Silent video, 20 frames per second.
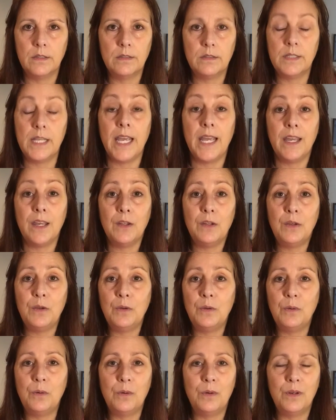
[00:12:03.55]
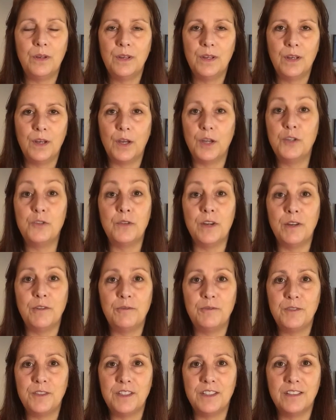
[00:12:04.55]
taken you
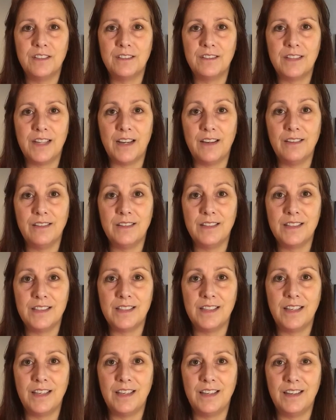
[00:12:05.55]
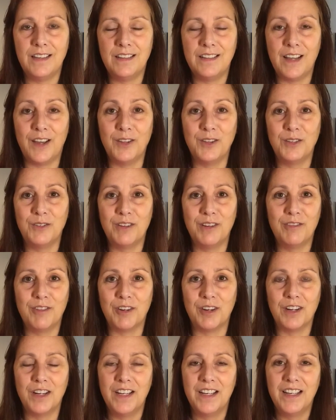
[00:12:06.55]
adrift down the sea, down the river.